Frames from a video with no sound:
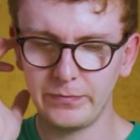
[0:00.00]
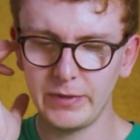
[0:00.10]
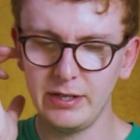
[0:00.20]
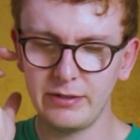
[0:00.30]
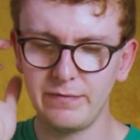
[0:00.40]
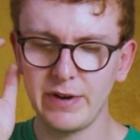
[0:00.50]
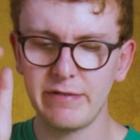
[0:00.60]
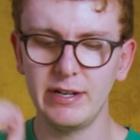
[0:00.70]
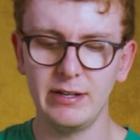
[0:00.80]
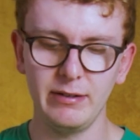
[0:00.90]
the
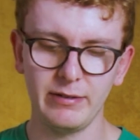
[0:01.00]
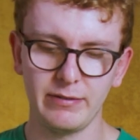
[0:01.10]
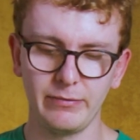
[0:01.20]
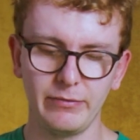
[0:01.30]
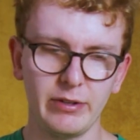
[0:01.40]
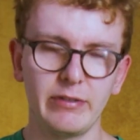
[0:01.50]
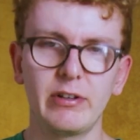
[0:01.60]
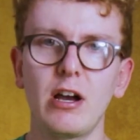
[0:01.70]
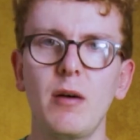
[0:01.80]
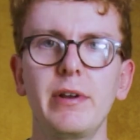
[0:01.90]

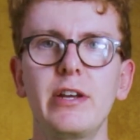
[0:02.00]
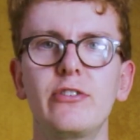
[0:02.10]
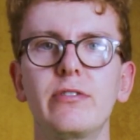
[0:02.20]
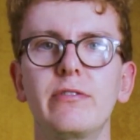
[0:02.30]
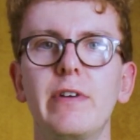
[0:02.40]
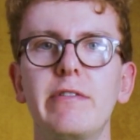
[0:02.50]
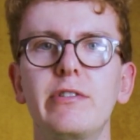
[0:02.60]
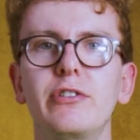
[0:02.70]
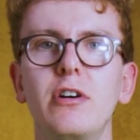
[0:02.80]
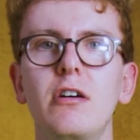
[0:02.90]
carbonation is
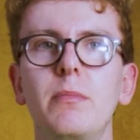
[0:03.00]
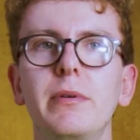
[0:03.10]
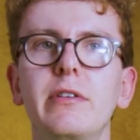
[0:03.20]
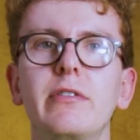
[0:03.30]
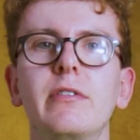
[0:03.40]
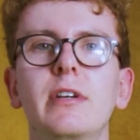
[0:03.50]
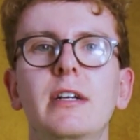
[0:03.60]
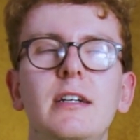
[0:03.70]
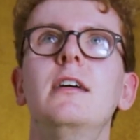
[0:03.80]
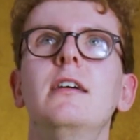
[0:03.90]
very sharp, and
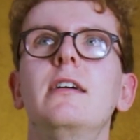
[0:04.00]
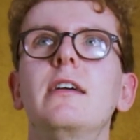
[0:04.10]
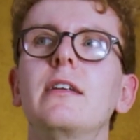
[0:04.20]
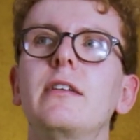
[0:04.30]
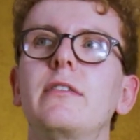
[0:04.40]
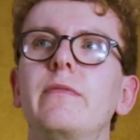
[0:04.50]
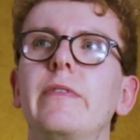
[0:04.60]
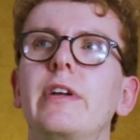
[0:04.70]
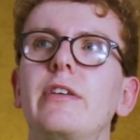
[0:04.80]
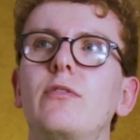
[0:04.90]

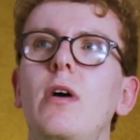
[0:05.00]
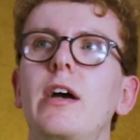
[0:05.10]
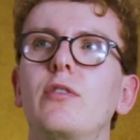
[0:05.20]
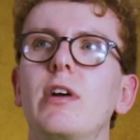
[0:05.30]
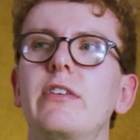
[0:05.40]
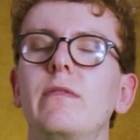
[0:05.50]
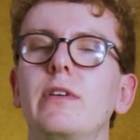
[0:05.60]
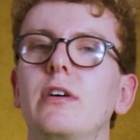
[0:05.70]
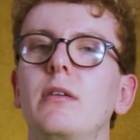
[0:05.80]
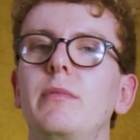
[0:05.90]
it's quite
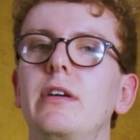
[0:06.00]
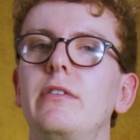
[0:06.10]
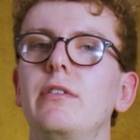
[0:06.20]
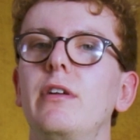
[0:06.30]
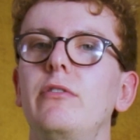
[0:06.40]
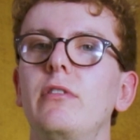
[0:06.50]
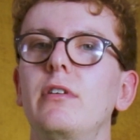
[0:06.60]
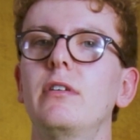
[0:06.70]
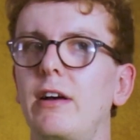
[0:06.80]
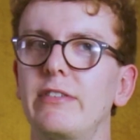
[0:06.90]
aggressively carbonated
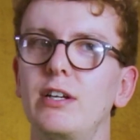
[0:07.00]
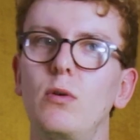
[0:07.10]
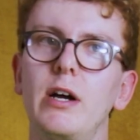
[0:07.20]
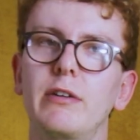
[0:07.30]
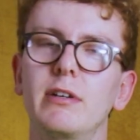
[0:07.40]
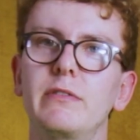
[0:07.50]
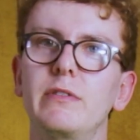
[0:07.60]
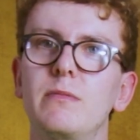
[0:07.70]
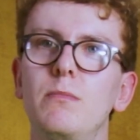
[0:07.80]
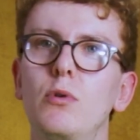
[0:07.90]
actually. I say quite aggressive,
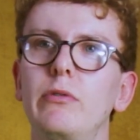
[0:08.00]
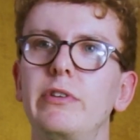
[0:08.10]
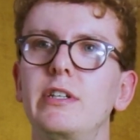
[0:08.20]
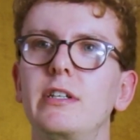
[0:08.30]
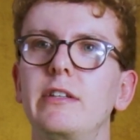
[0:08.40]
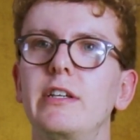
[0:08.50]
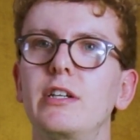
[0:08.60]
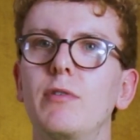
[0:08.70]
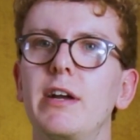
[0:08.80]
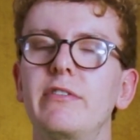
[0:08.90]
it's more on the
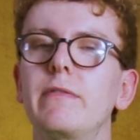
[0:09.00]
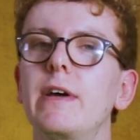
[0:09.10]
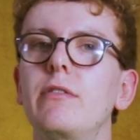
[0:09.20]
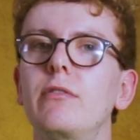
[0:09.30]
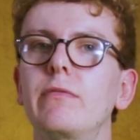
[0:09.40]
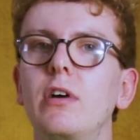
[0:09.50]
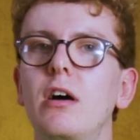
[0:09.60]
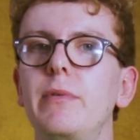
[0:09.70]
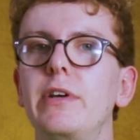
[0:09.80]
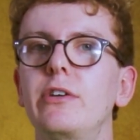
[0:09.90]
aggressive end of
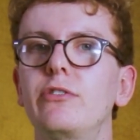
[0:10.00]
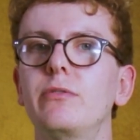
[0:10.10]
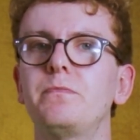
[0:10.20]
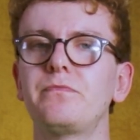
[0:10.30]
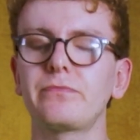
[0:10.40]
carbonation.